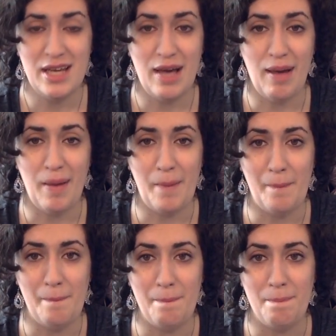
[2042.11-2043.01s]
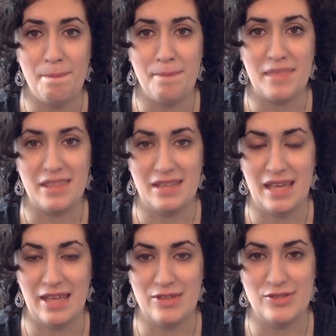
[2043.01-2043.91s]
Um,
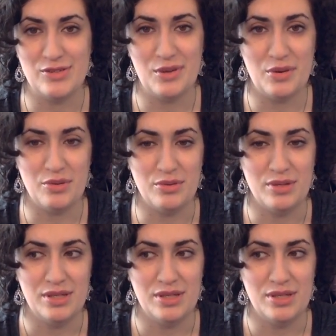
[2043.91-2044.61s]
yeah, so